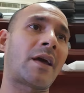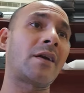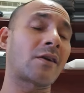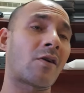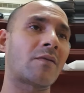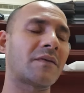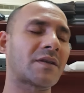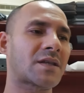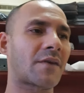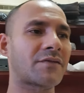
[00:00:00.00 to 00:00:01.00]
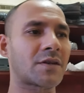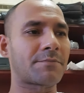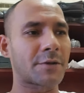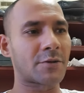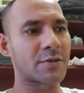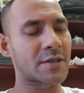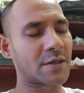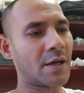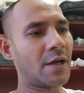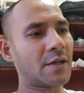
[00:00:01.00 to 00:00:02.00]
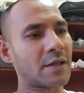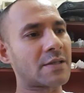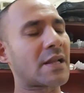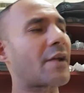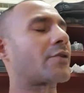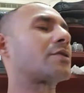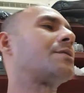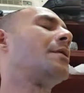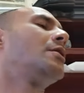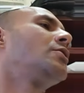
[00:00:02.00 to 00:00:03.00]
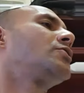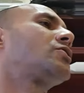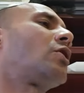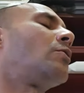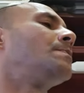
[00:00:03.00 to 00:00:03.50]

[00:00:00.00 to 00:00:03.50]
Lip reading: and all of this stuff to produce these letters. So,